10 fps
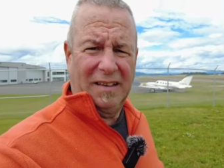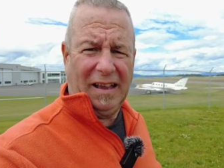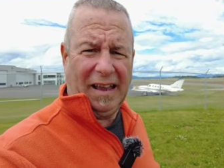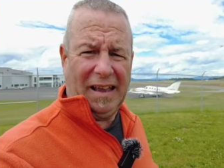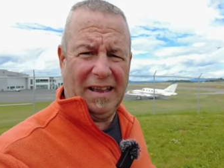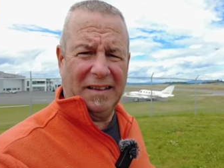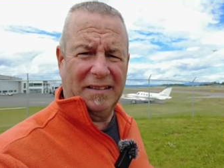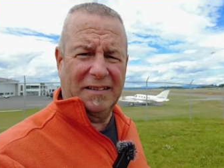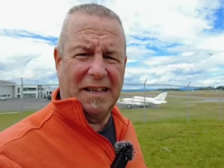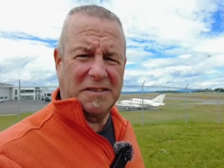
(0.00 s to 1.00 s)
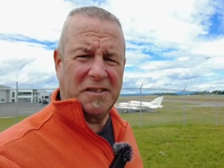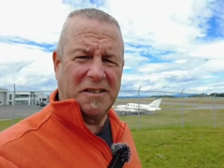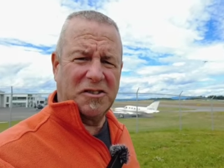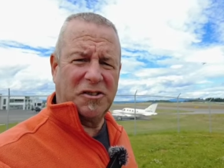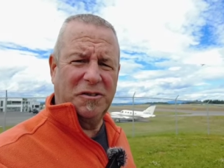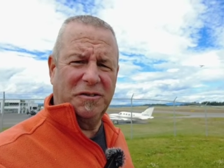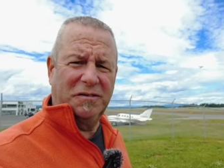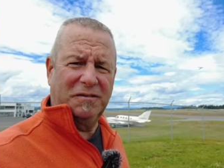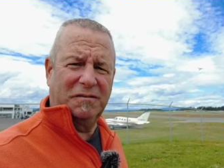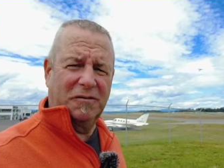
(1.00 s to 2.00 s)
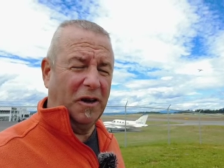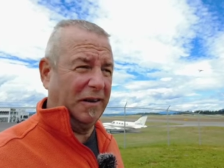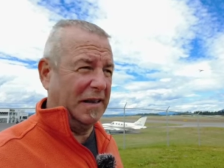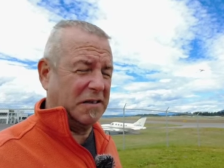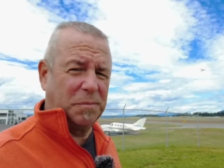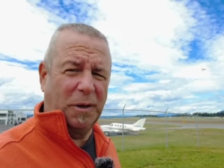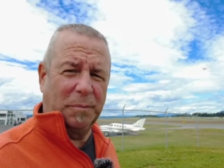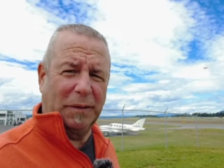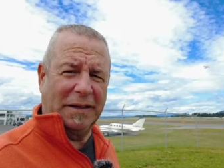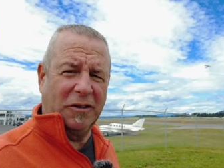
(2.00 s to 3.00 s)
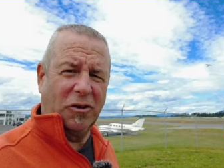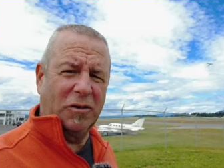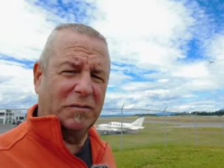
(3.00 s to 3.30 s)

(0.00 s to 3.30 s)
And that's us soon. Not in that small a plane though.